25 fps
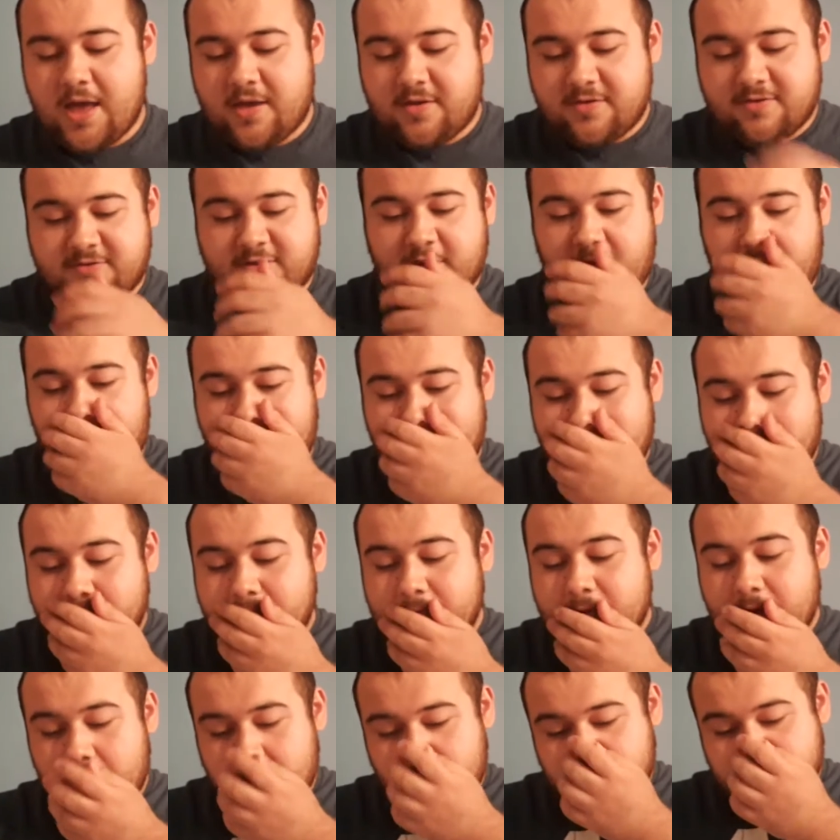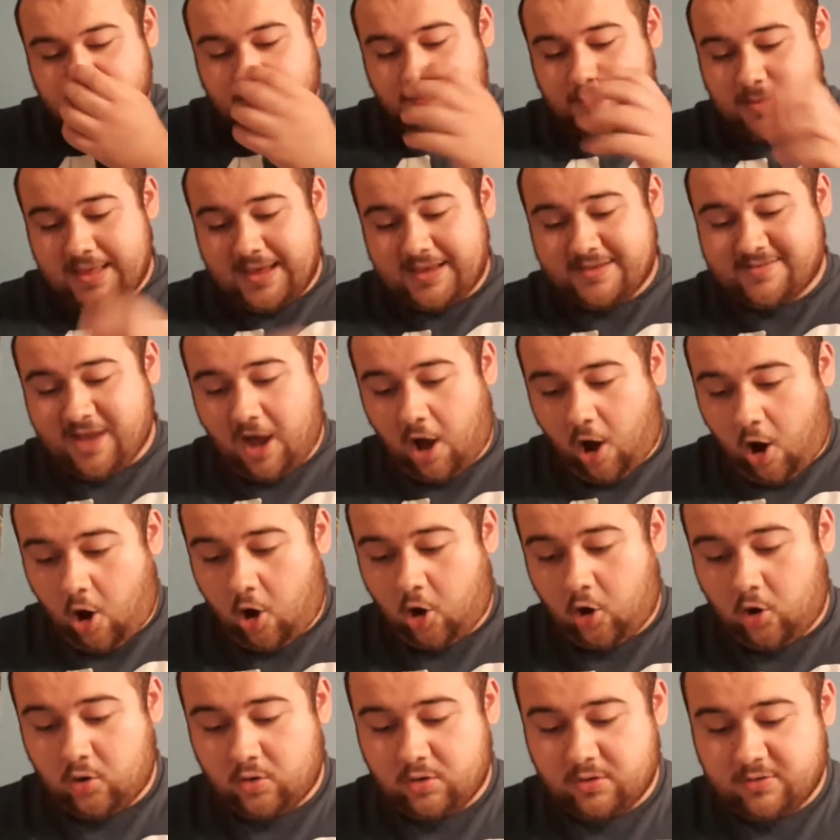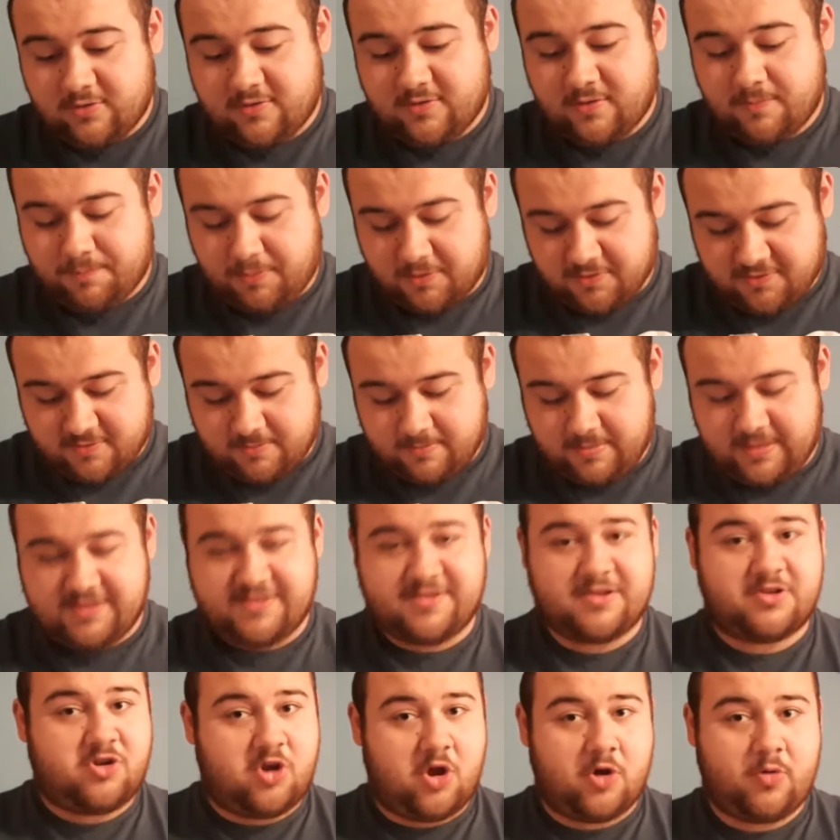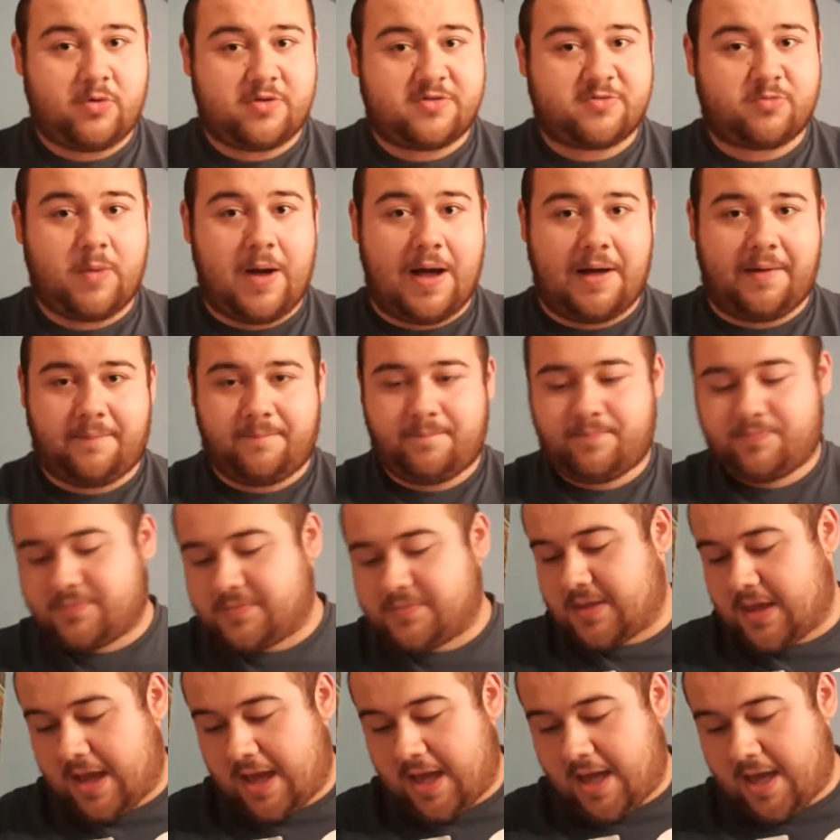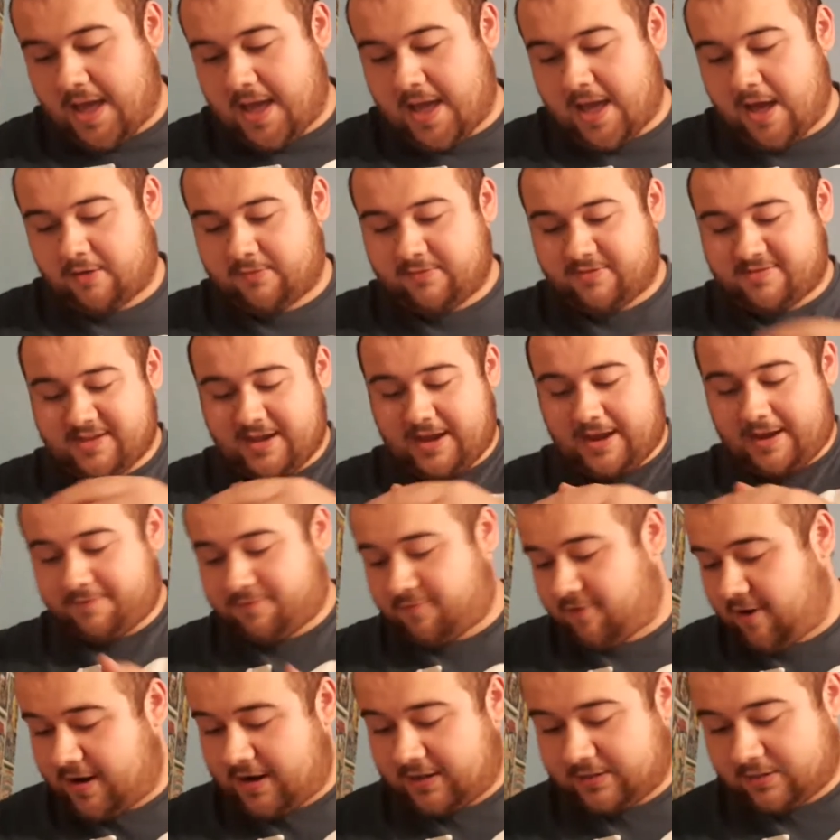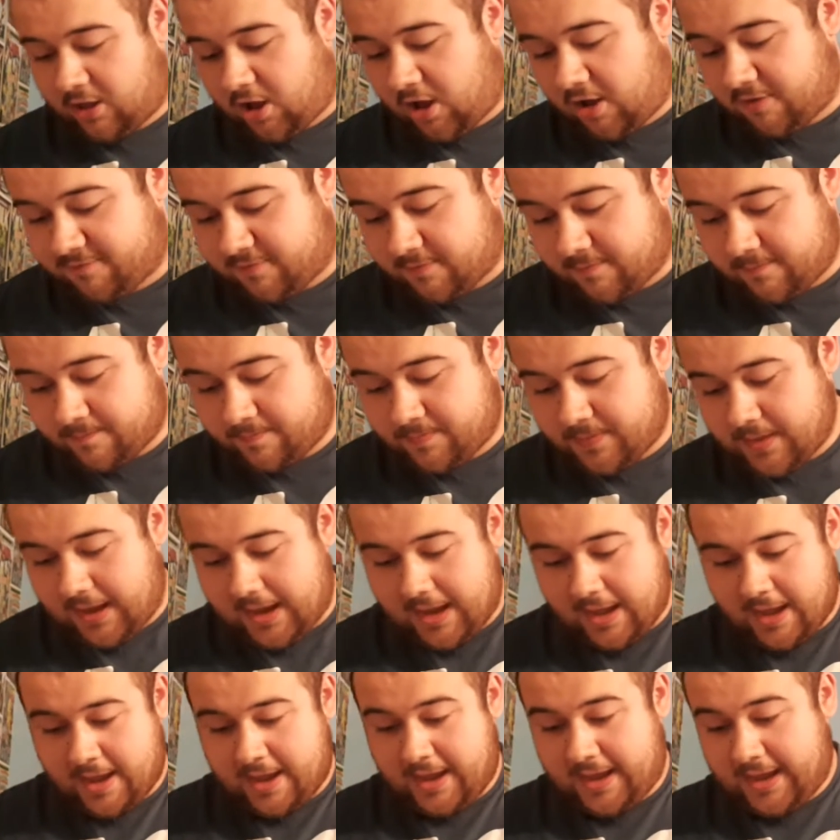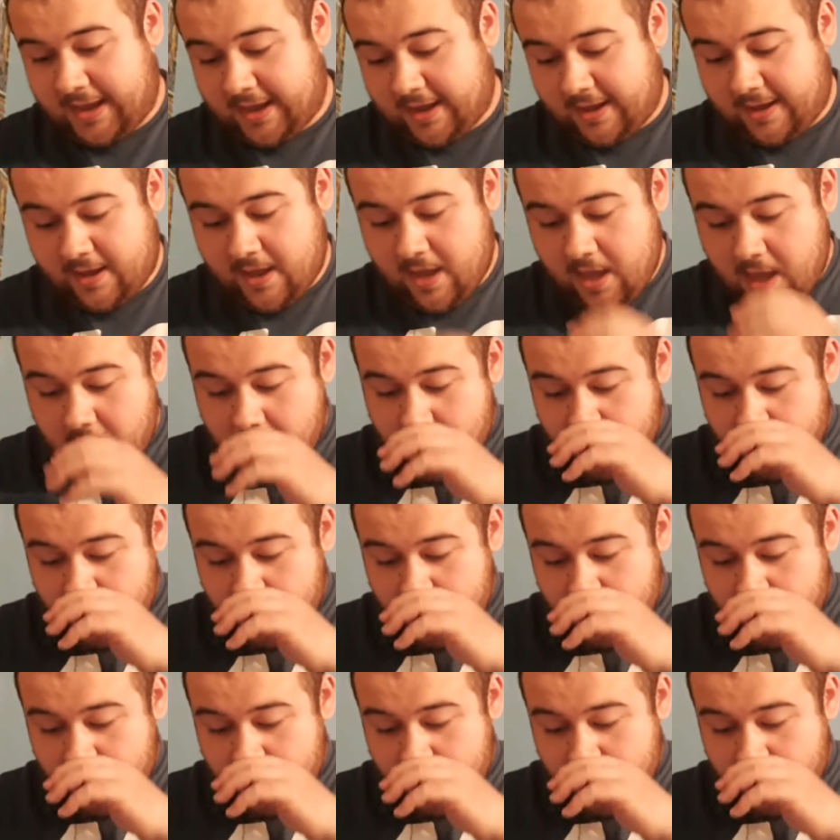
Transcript: So some of these are old, but some of these are new as well. Uh, obviously, I've written a lot of them uh, here.